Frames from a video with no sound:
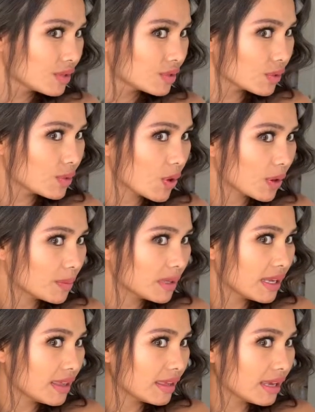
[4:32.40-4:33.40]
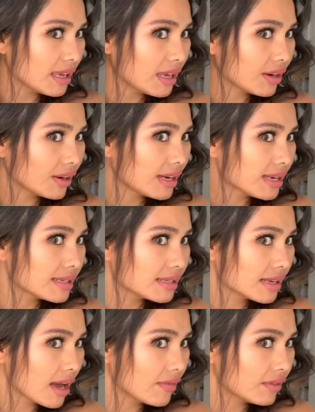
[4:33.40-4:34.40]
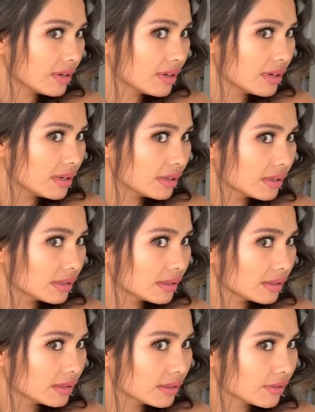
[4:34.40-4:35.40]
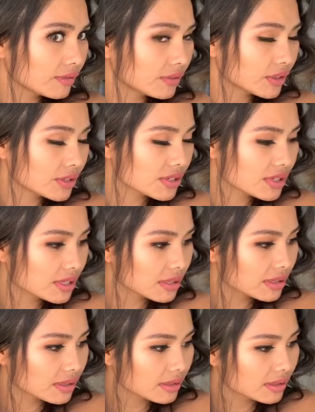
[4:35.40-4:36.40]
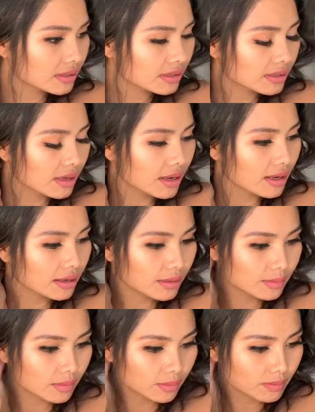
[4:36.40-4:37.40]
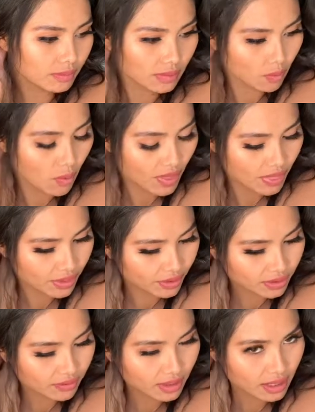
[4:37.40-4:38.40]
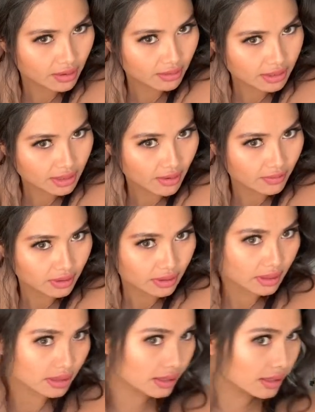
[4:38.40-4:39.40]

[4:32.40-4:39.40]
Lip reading: So normally the ear is covered. The first 1/3 of the ear is covered.